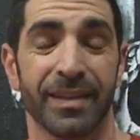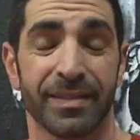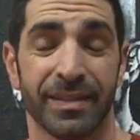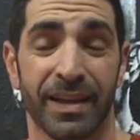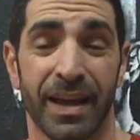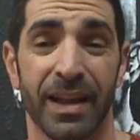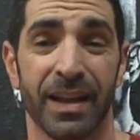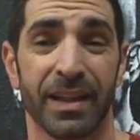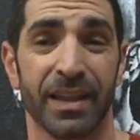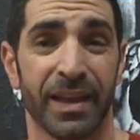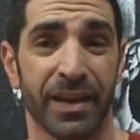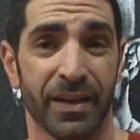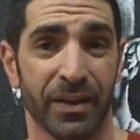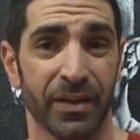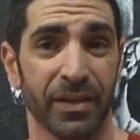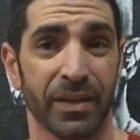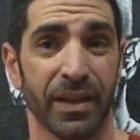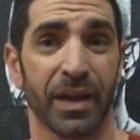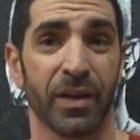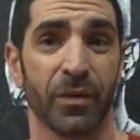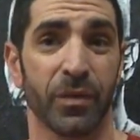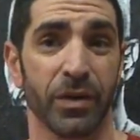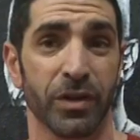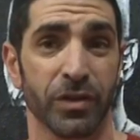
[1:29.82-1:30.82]
is kind of like
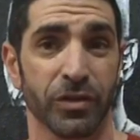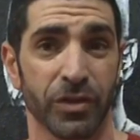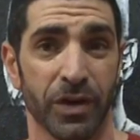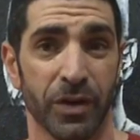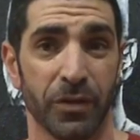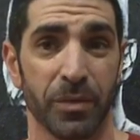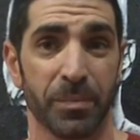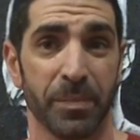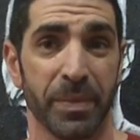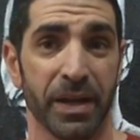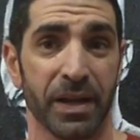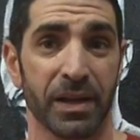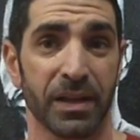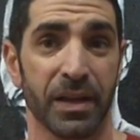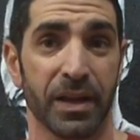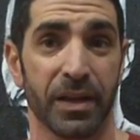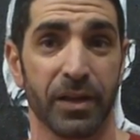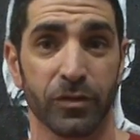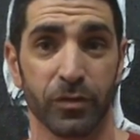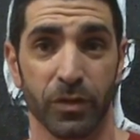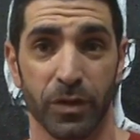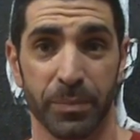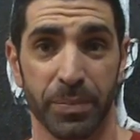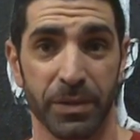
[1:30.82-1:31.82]
like when you train with big
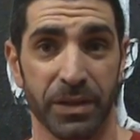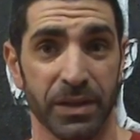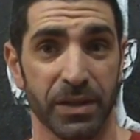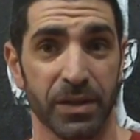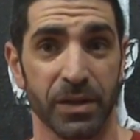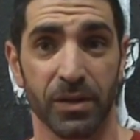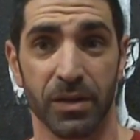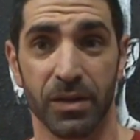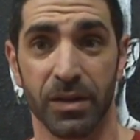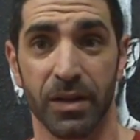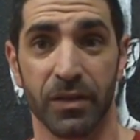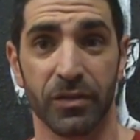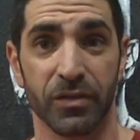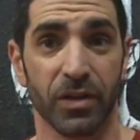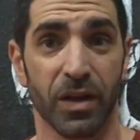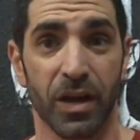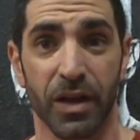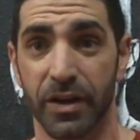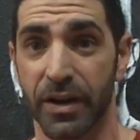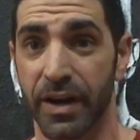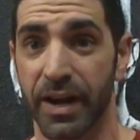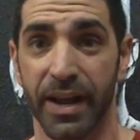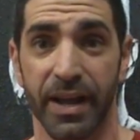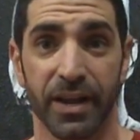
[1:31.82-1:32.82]
gloves, when you put the little gloves
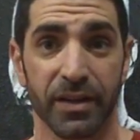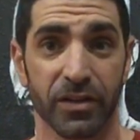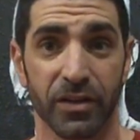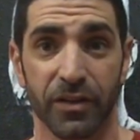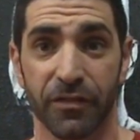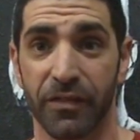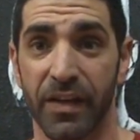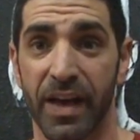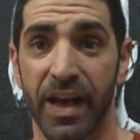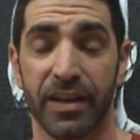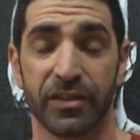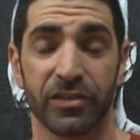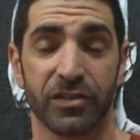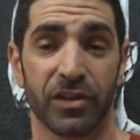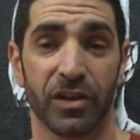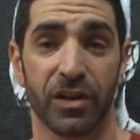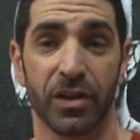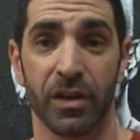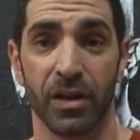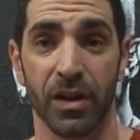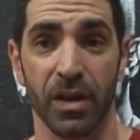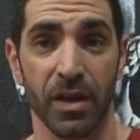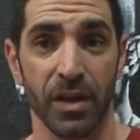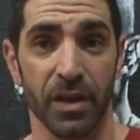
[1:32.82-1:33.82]
on, your hands are
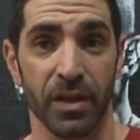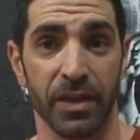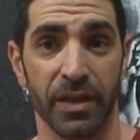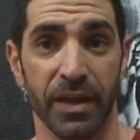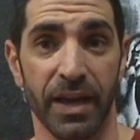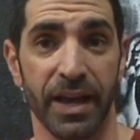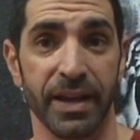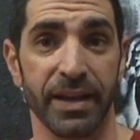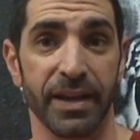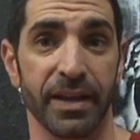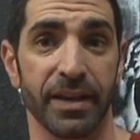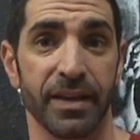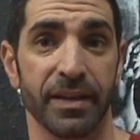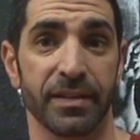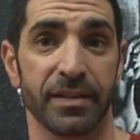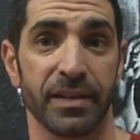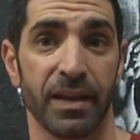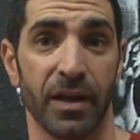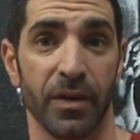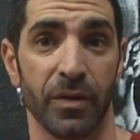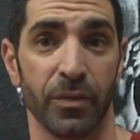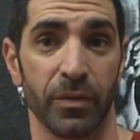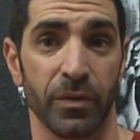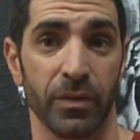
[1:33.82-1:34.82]
faster. The idea is
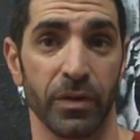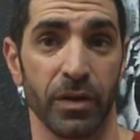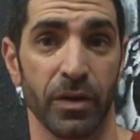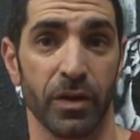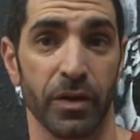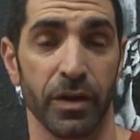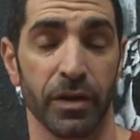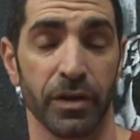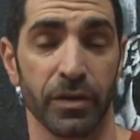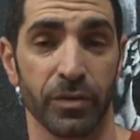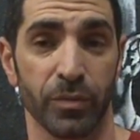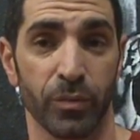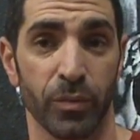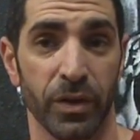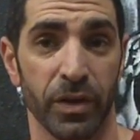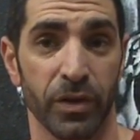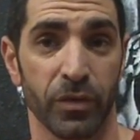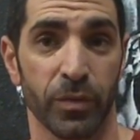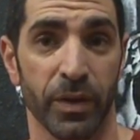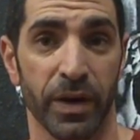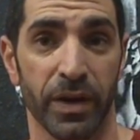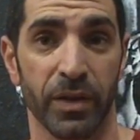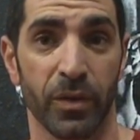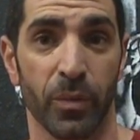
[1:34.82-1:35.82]
that you know he's,
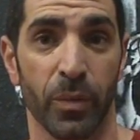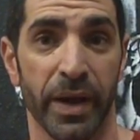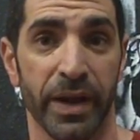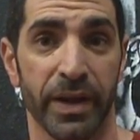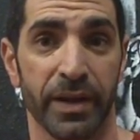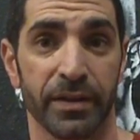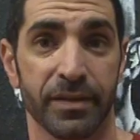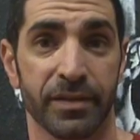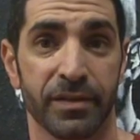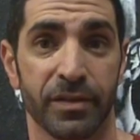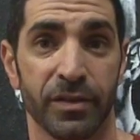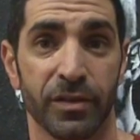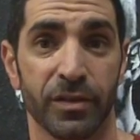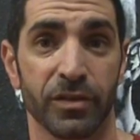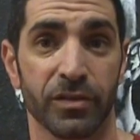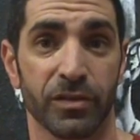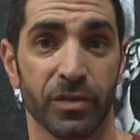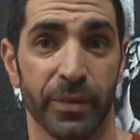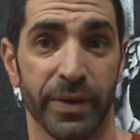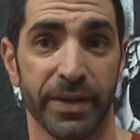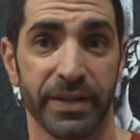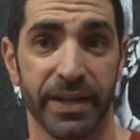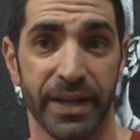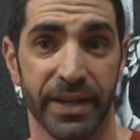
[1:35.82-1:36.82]
he's wearing the weighted suit,
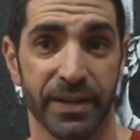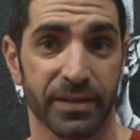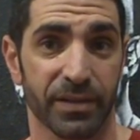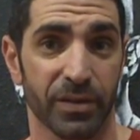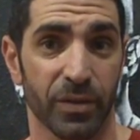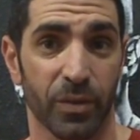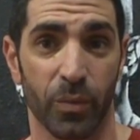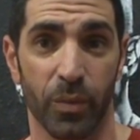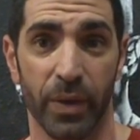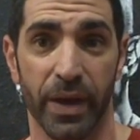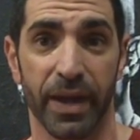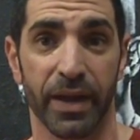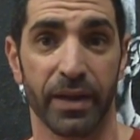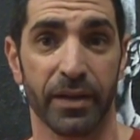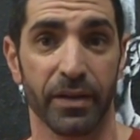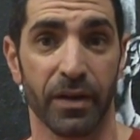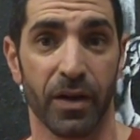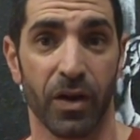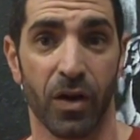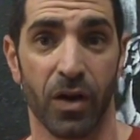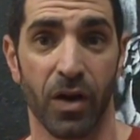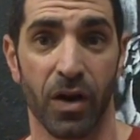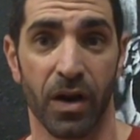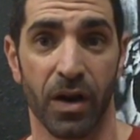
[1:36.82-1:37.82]
so when he takes the weight
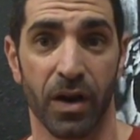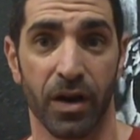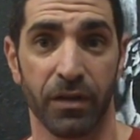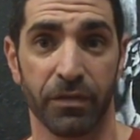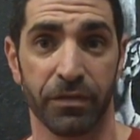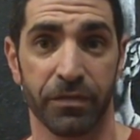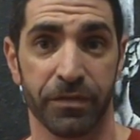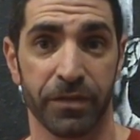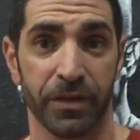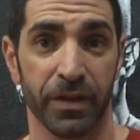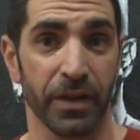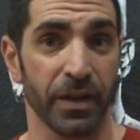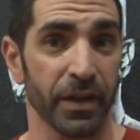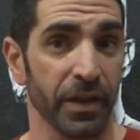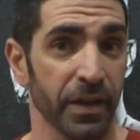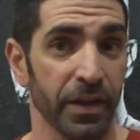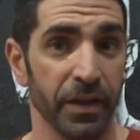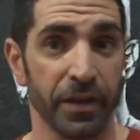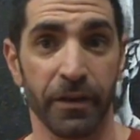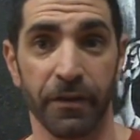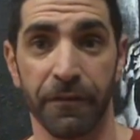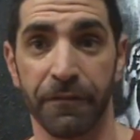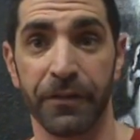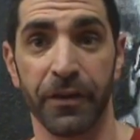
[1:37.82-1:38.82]
off,
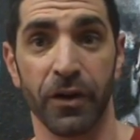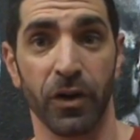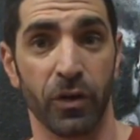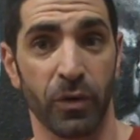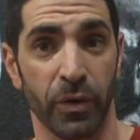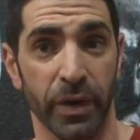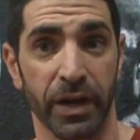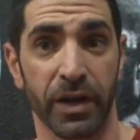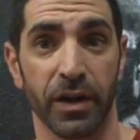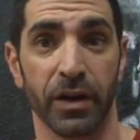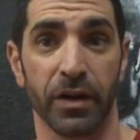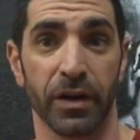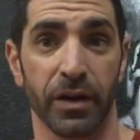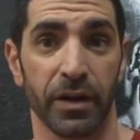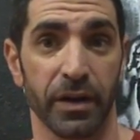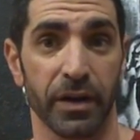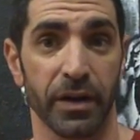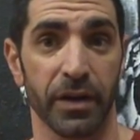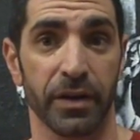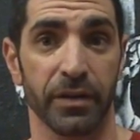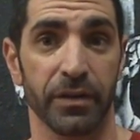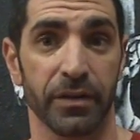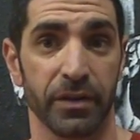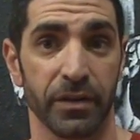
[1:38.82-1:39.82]
he'll feel quicker
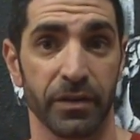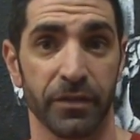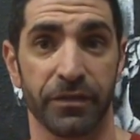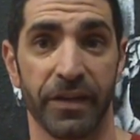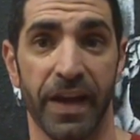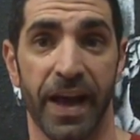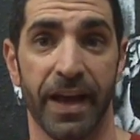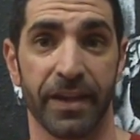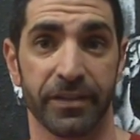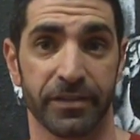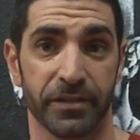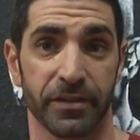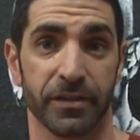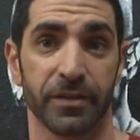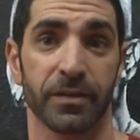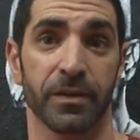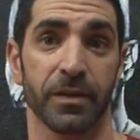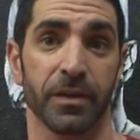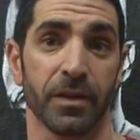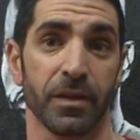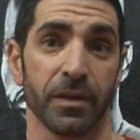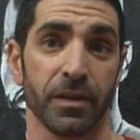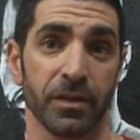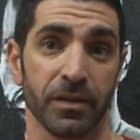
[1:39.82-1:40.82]
and faster.
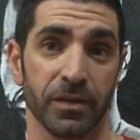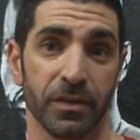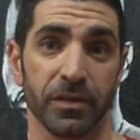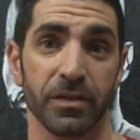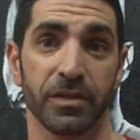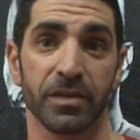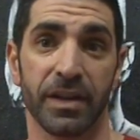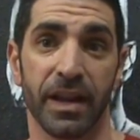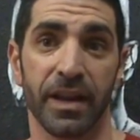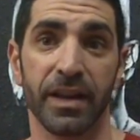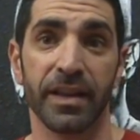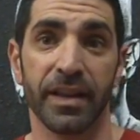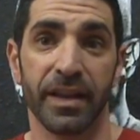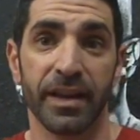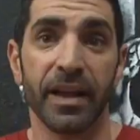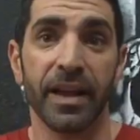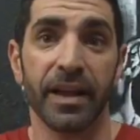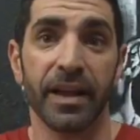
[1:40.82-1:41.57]
So it's kind of that